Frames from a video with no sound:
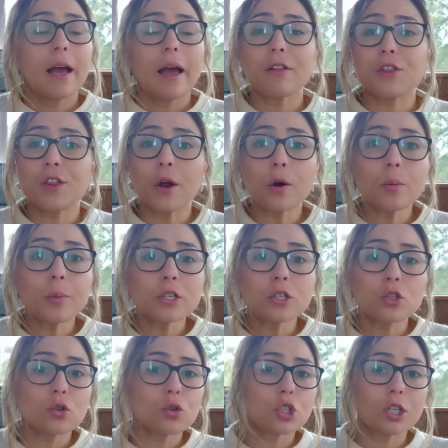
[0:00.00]
a
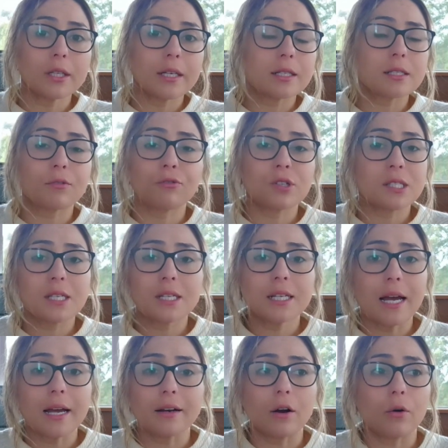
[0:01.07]
therapist usually is the
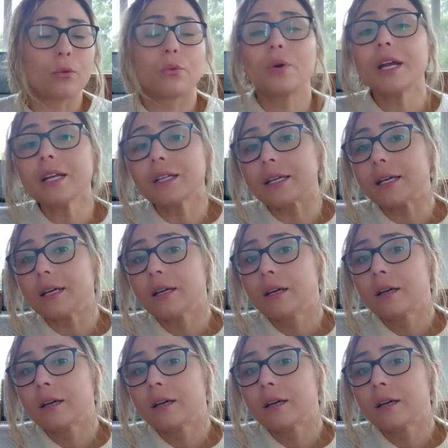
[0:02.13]
facilitator, really.